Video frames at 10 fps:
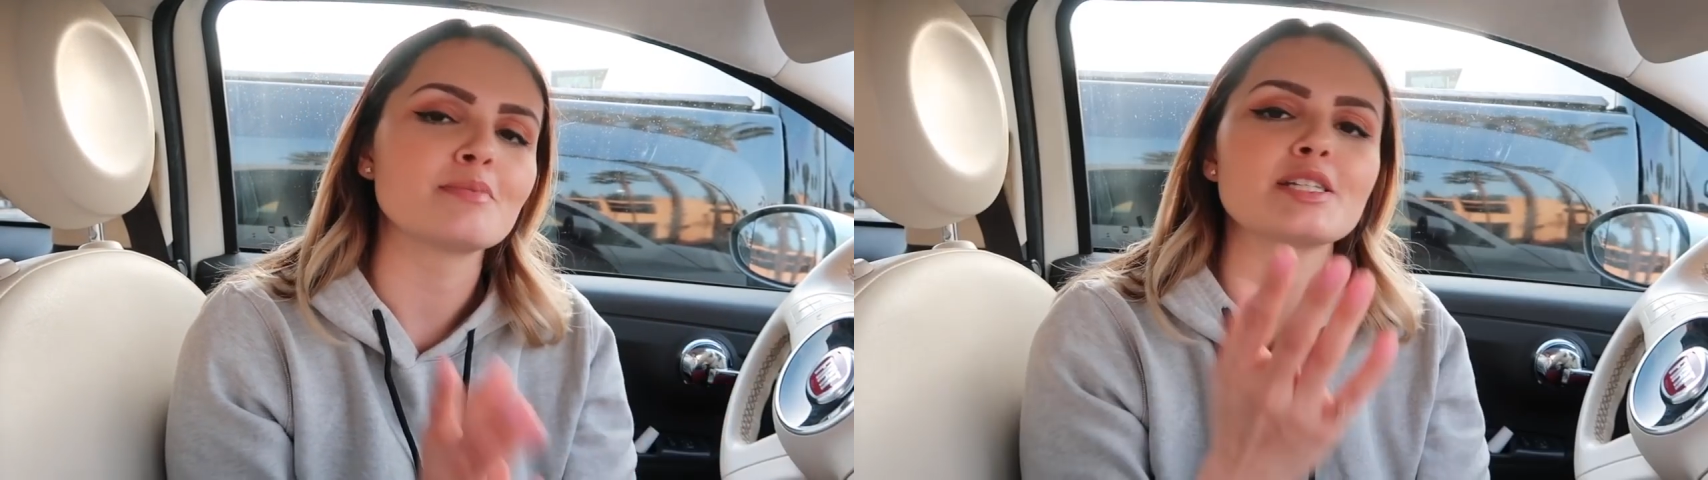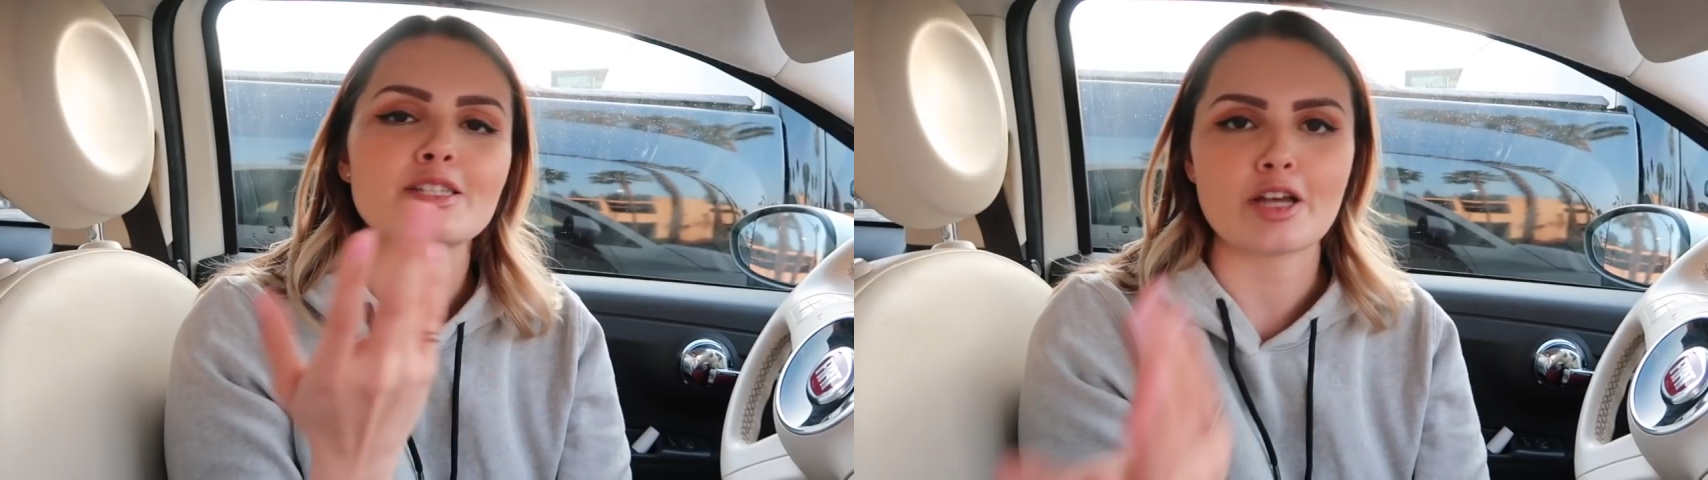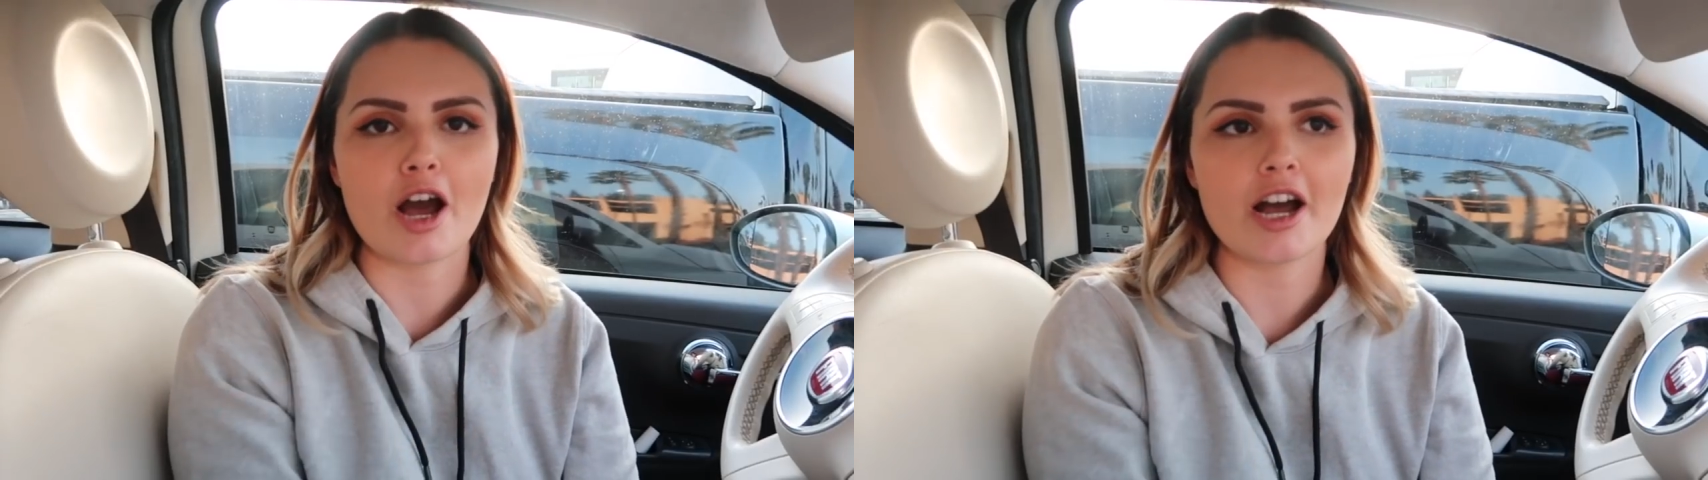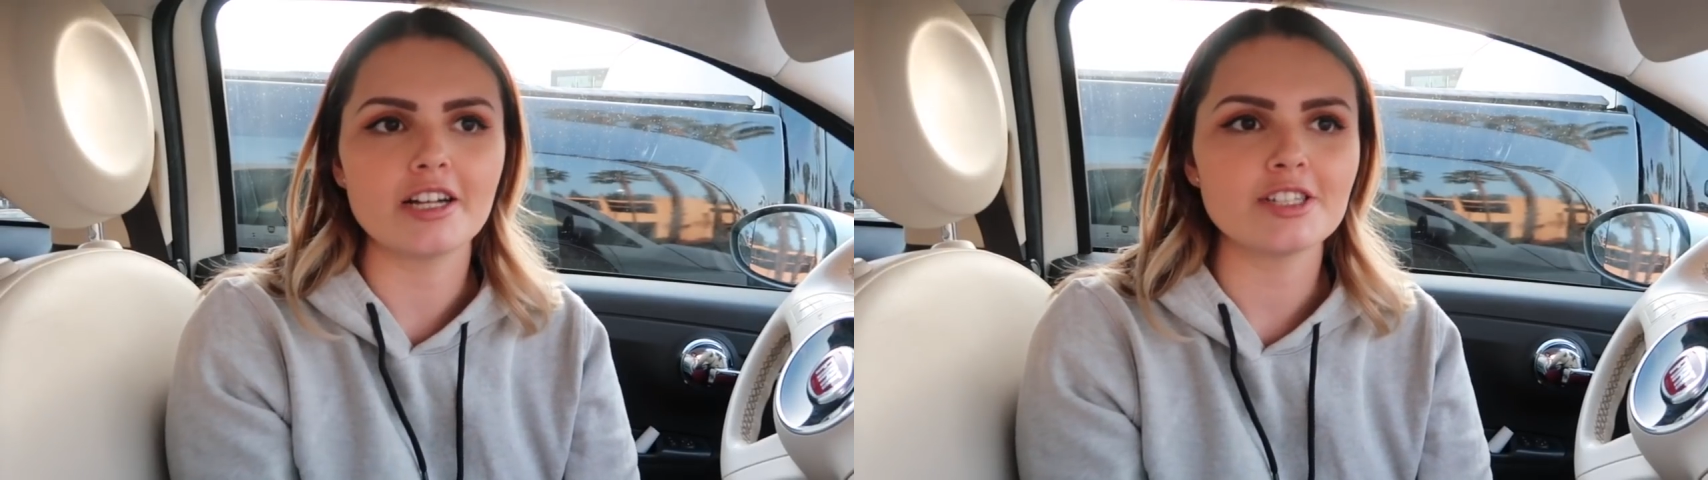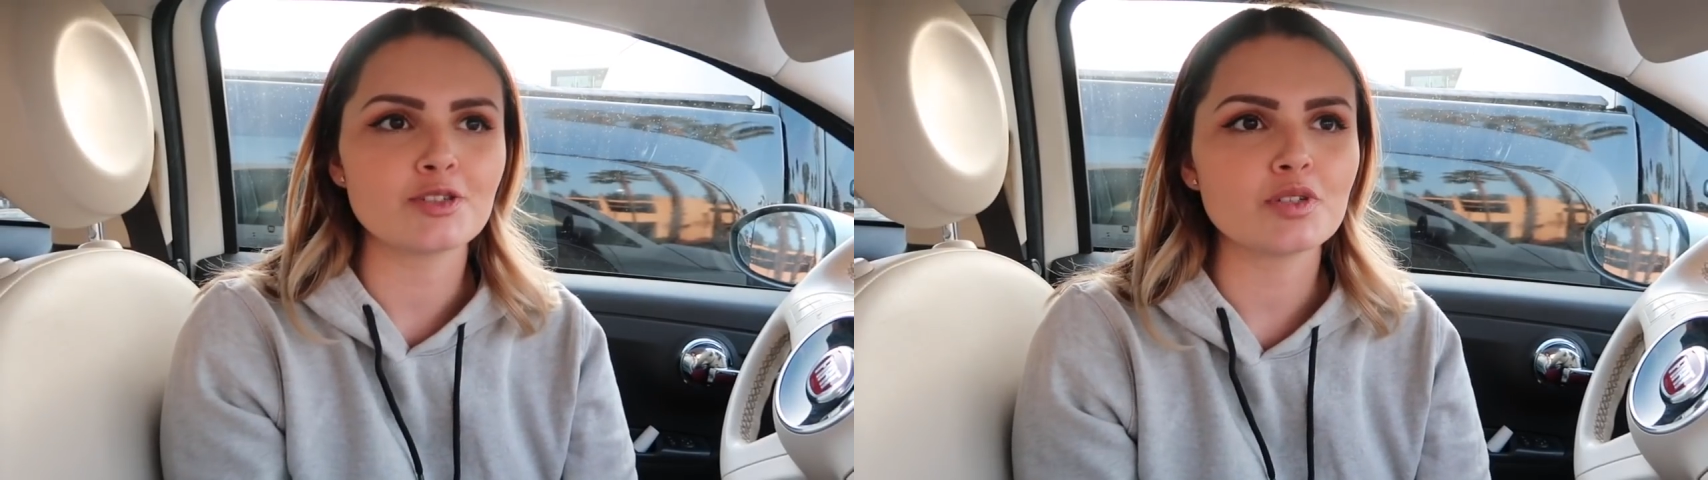
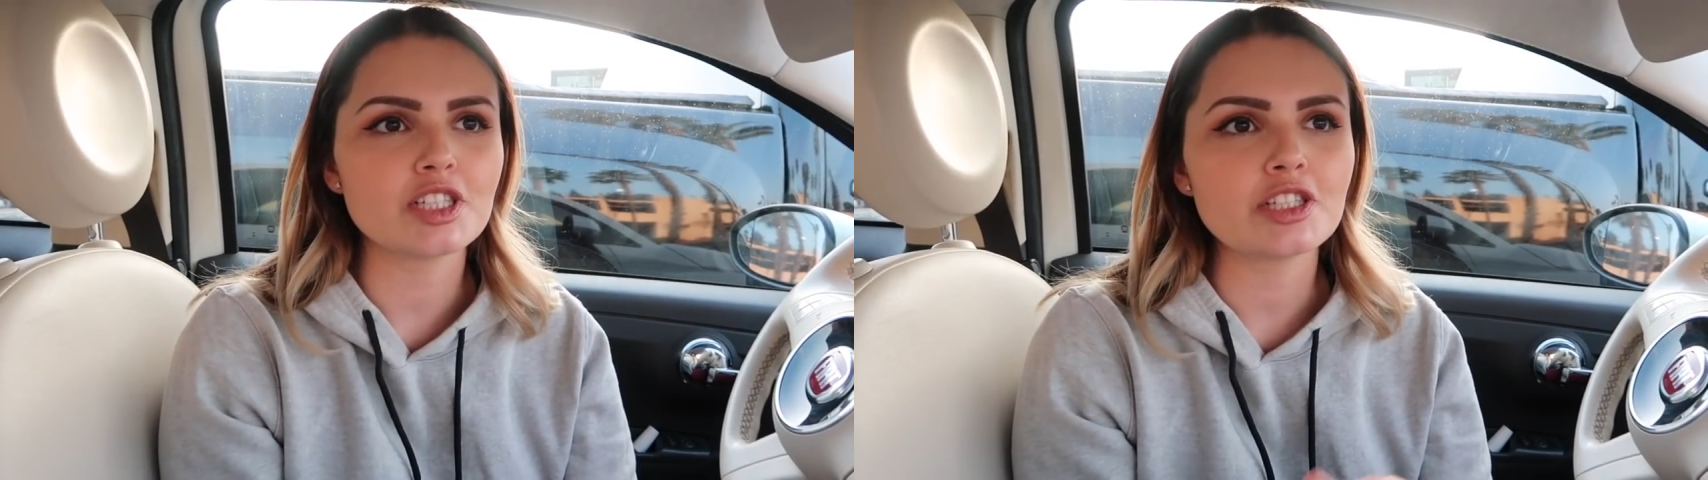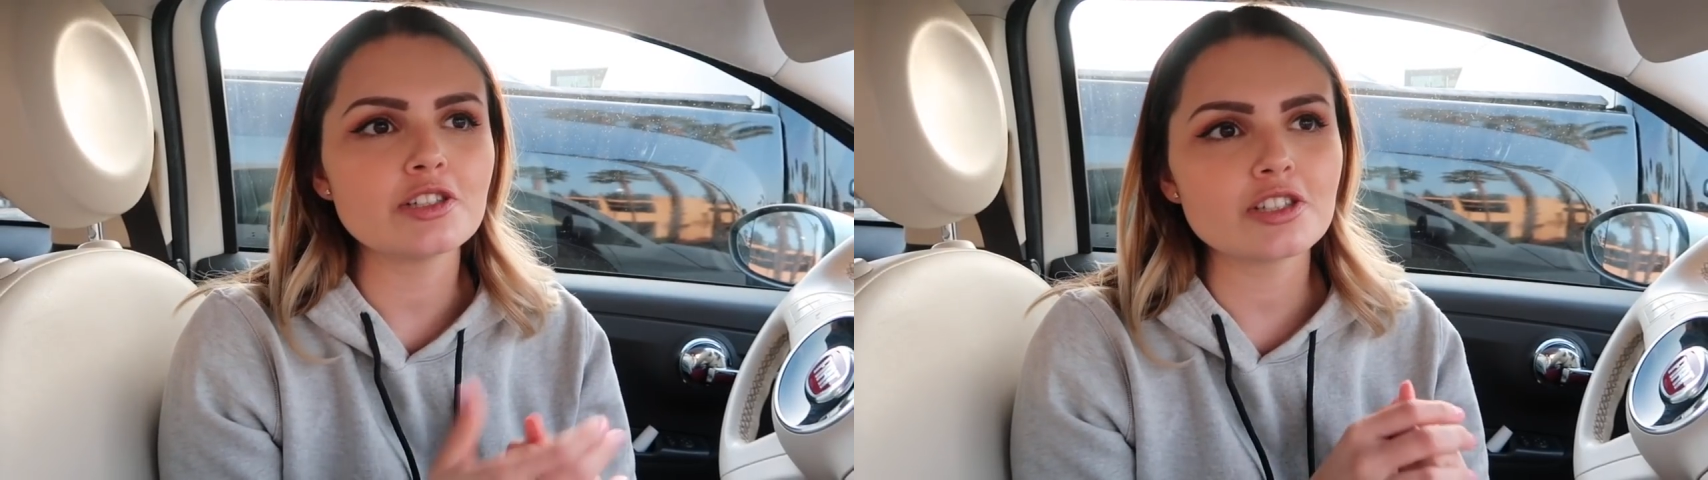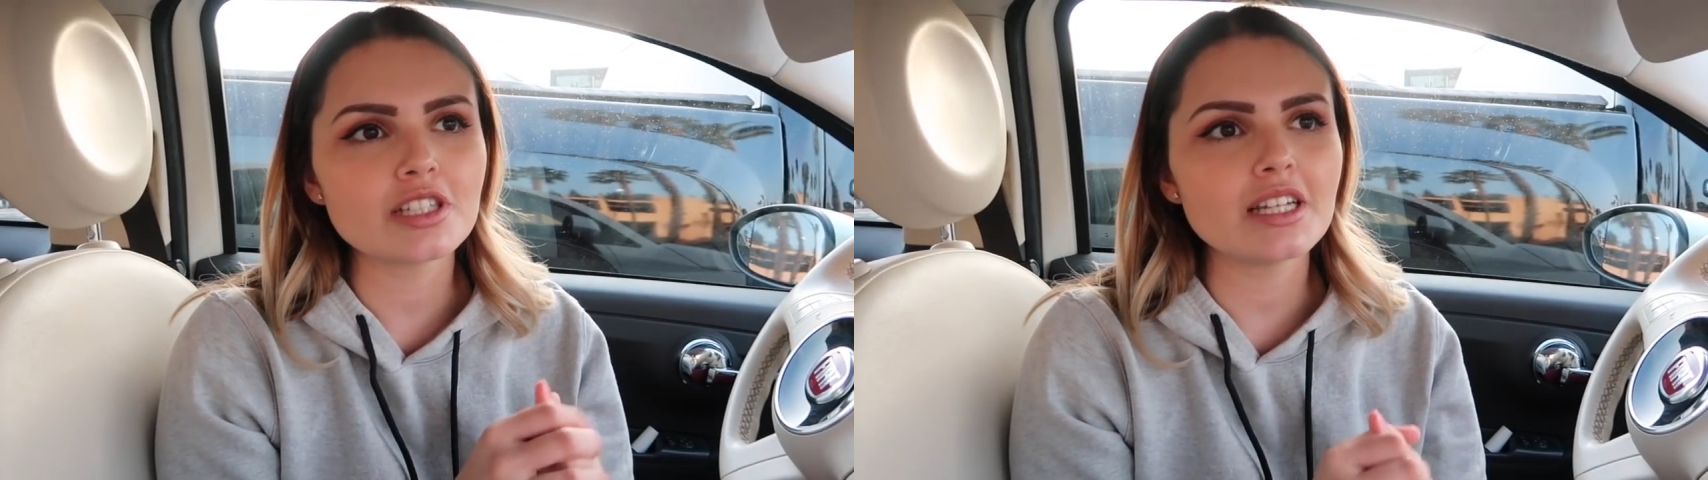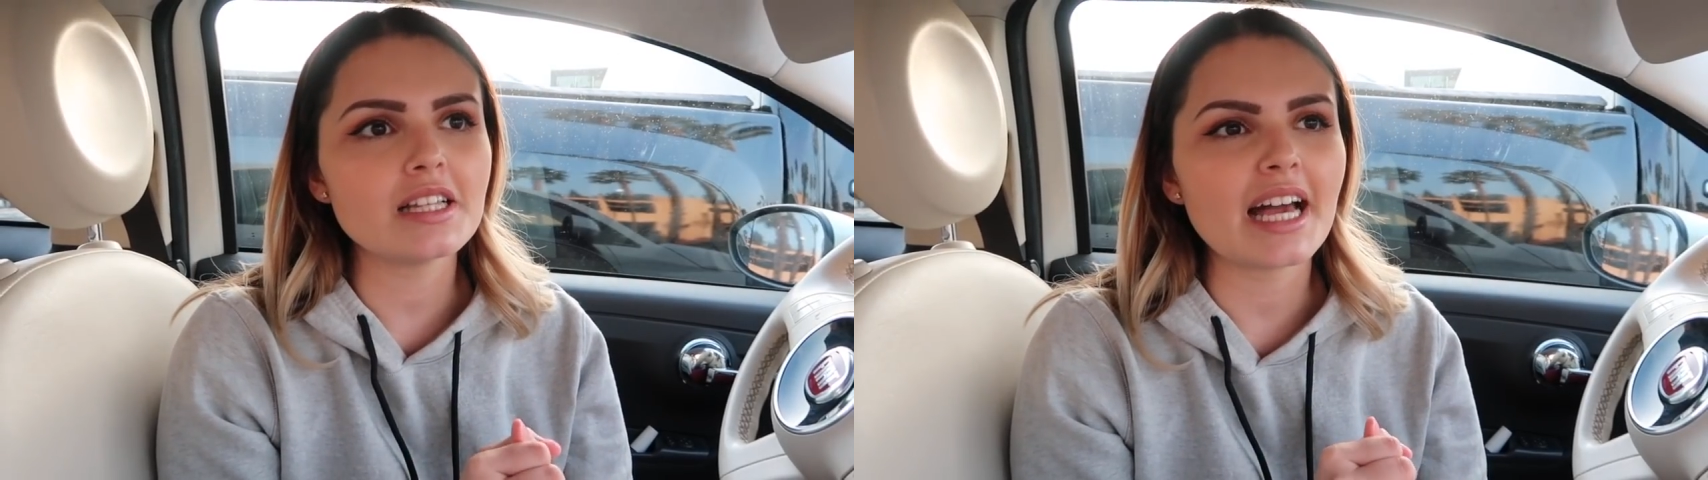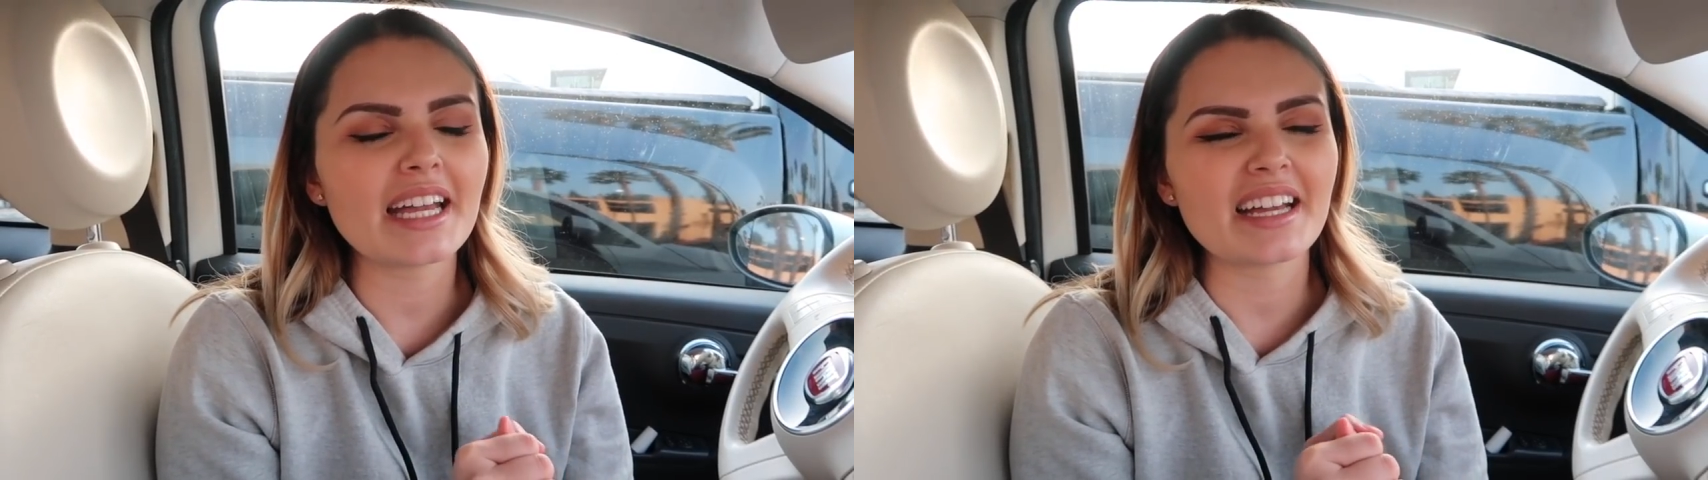massage which
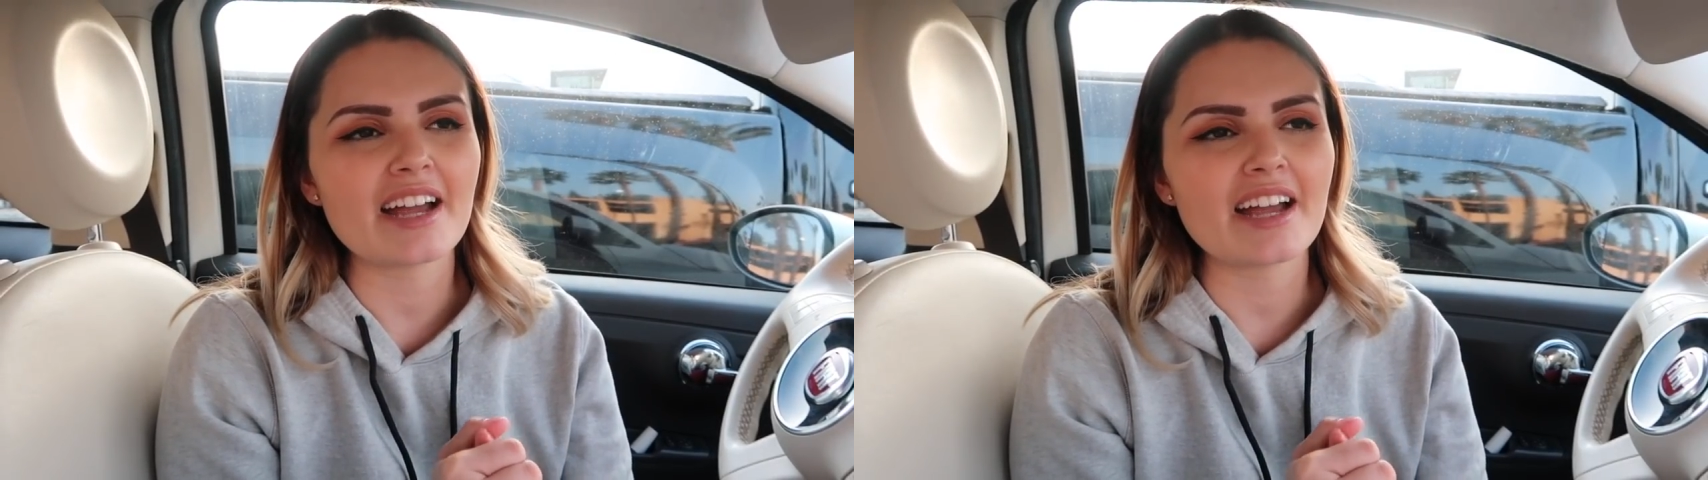usually like